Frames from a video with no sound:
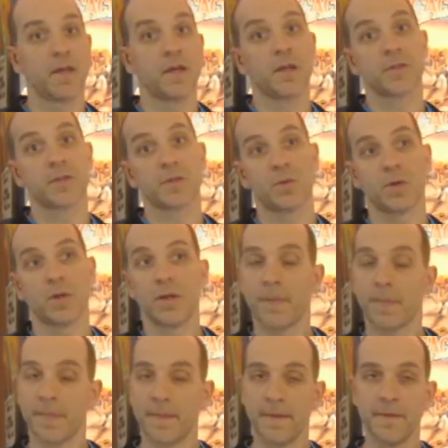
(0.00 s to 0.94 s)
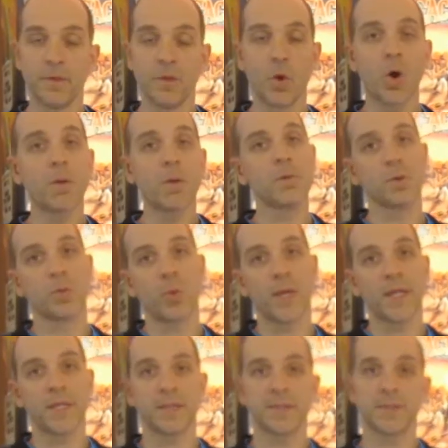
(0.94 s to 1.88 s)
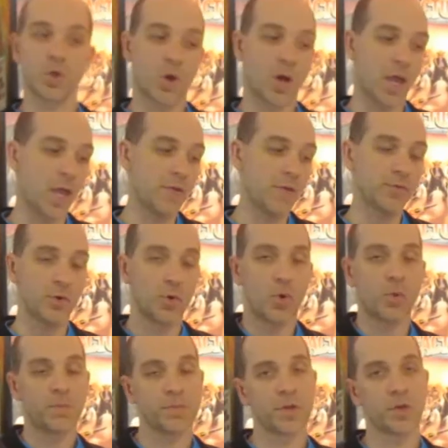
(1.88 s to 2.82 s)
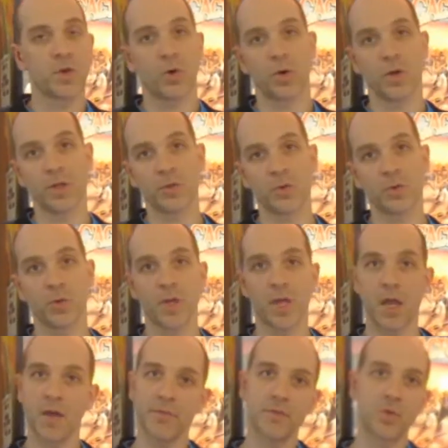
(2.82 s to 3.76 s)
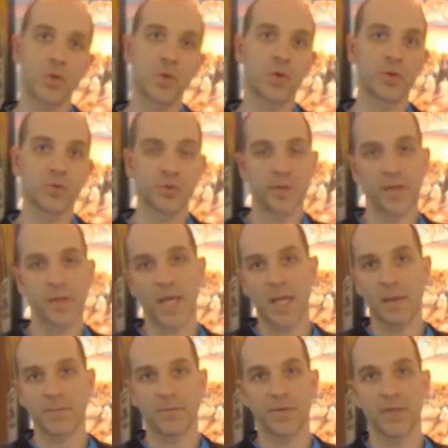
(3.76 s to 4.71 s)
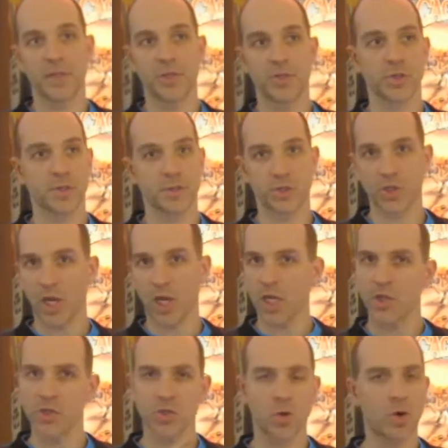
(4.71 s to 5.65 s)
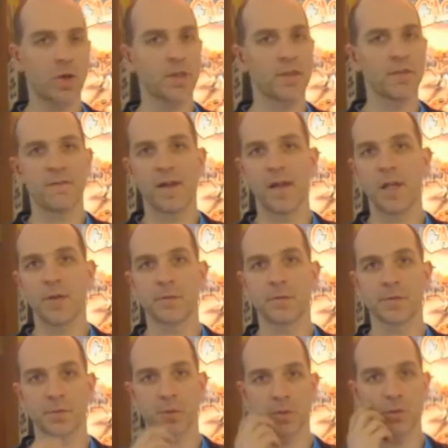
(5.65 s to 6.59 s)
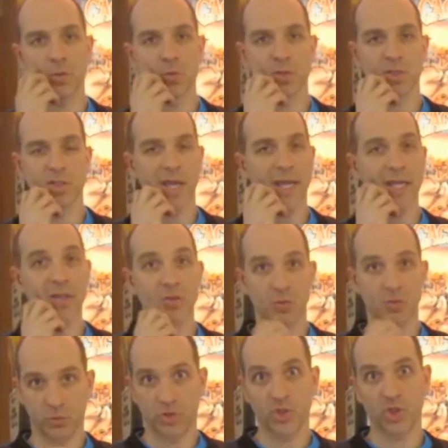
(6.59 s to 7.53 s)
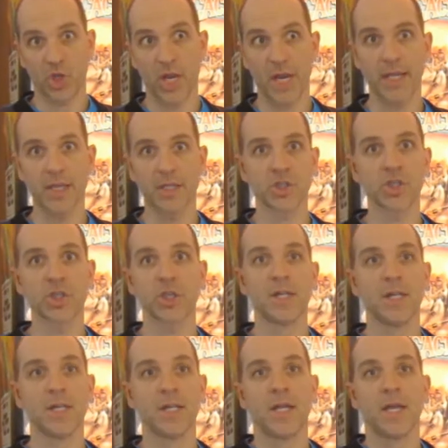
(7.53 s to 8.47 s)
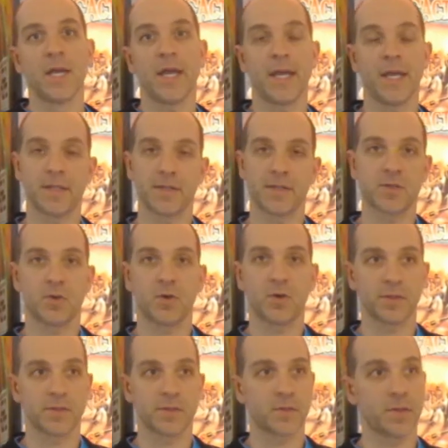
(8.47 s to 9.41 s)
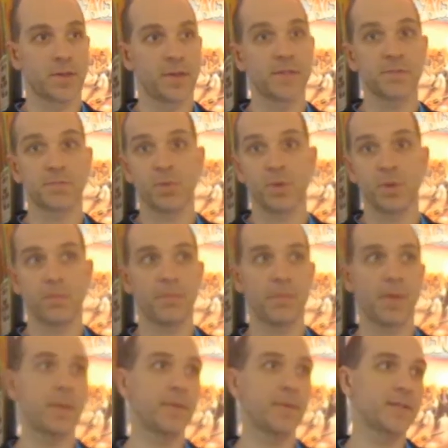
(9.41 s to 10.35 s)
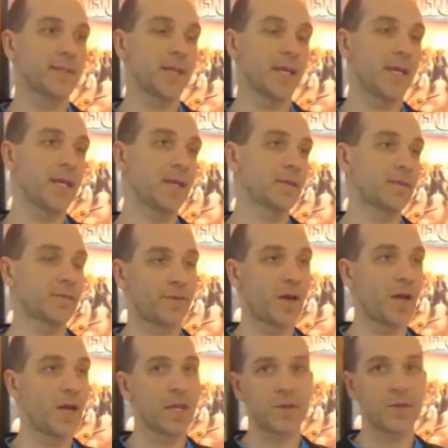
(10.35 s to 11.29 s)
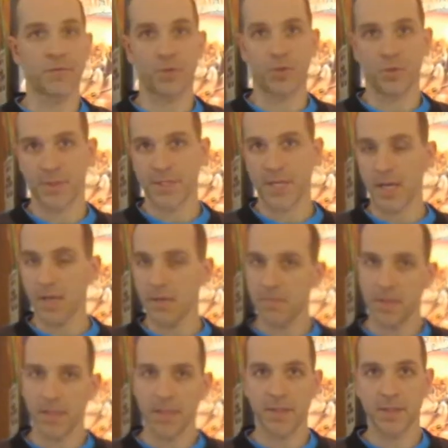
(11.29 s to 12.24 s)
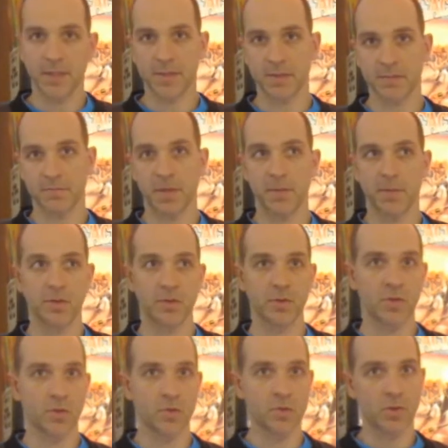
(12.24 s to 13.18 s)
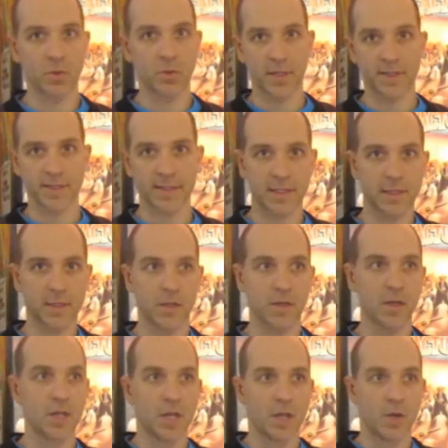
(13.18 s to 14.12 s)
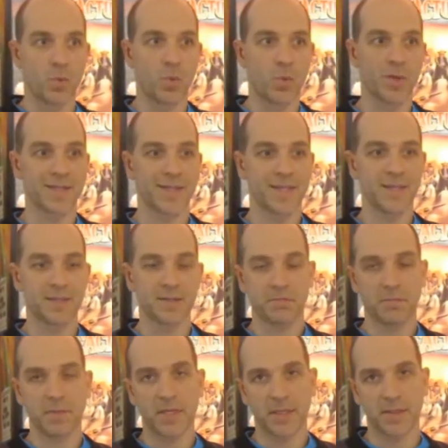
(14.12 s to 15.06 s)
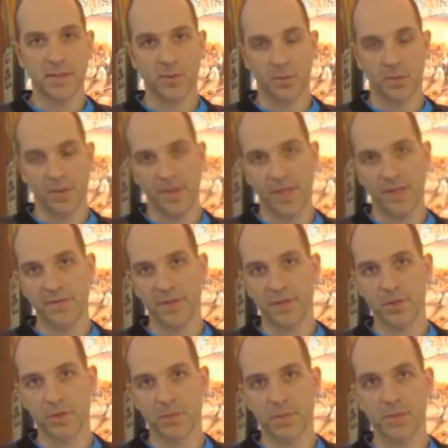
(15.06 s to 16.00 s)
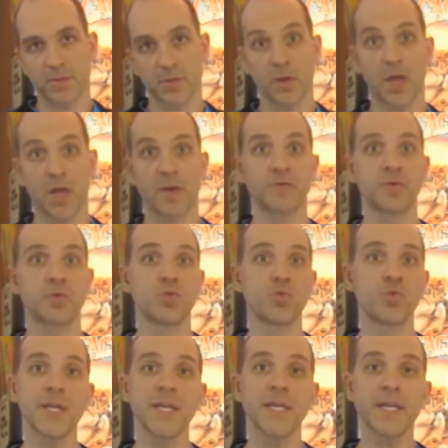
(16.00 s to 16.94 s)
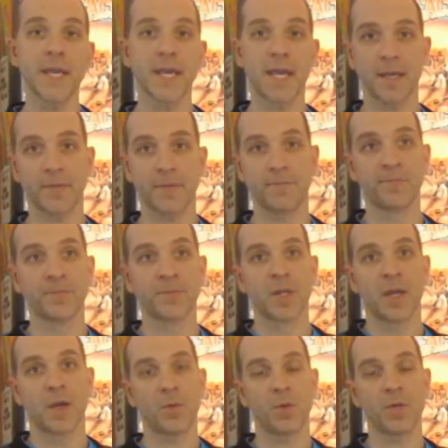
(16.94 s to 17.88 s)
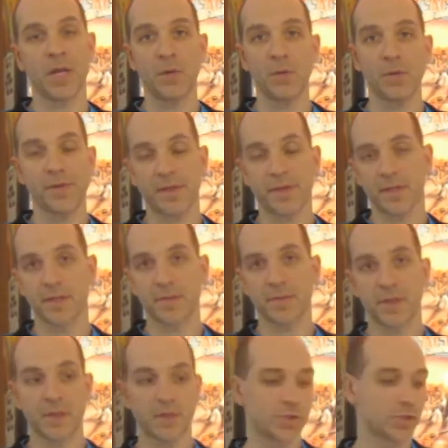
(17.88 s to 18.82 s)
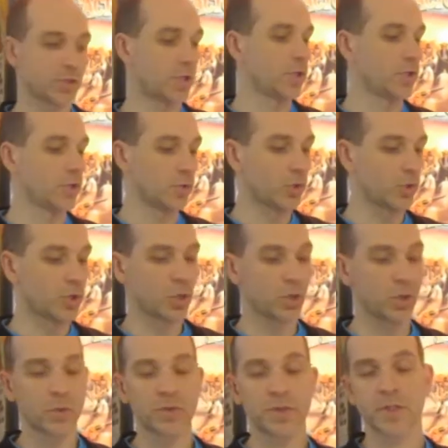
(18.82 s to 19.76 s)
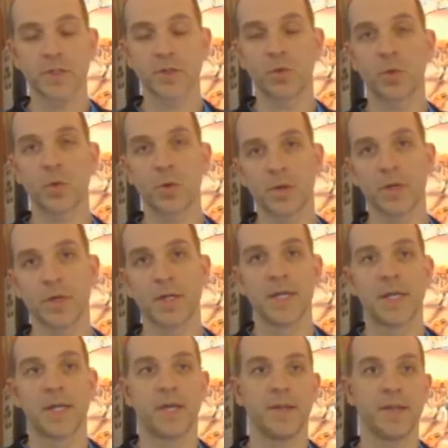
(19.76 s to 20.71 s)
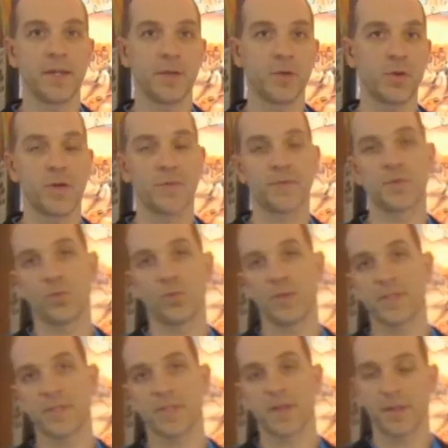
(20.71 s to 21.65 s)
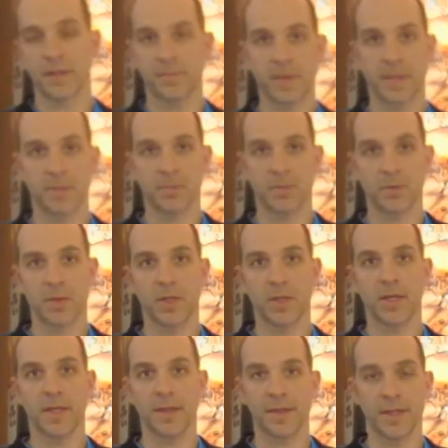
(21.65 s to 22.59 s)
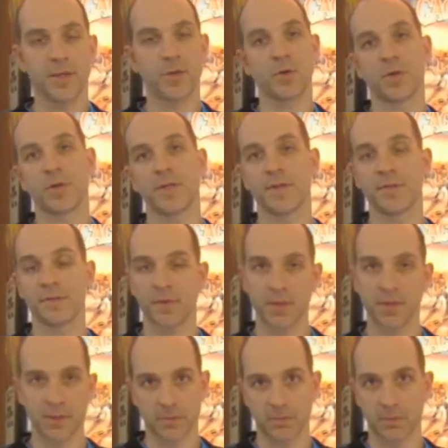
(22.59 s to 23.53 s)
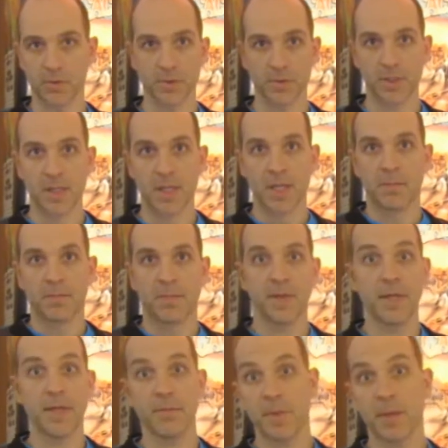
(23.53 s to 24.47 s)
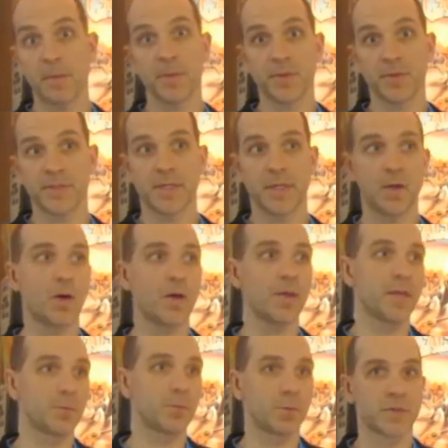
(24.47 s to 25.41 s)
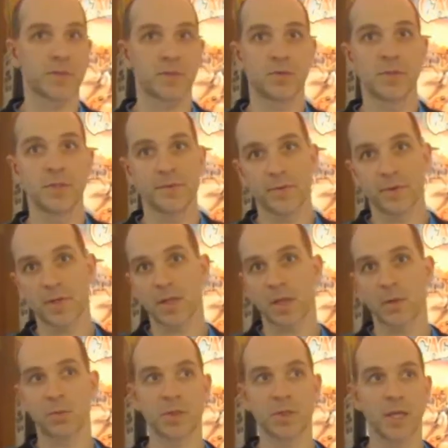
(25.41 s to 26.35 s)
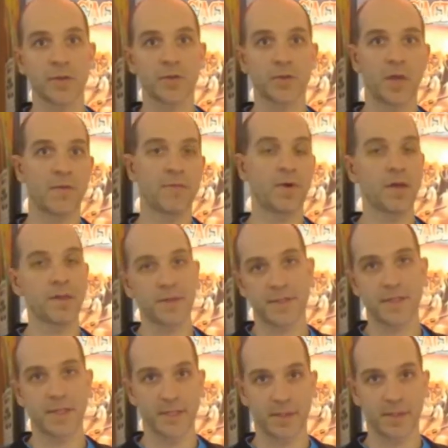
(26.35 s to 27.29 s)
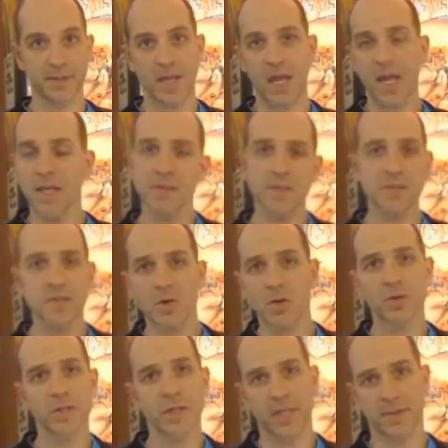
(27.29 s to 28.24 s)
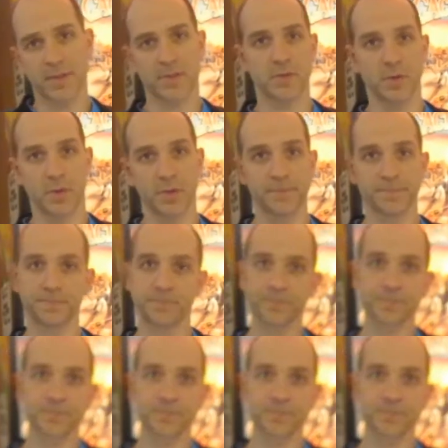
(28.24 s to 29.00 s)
So the normal way is you have to open the coin door, you have to go into the game features, change all the values what you would like to change, and so on. So this will maybe take 5 or 10 minutes, maybe you don't know exactly what this means or that feature means, so you have to read again. And when everything is finished, you close the door and then you have to restart the pinball and then you're in difficulty mode. But then maybe you say, oh, that was too difficult, I would like to have other settings, and so on and so on.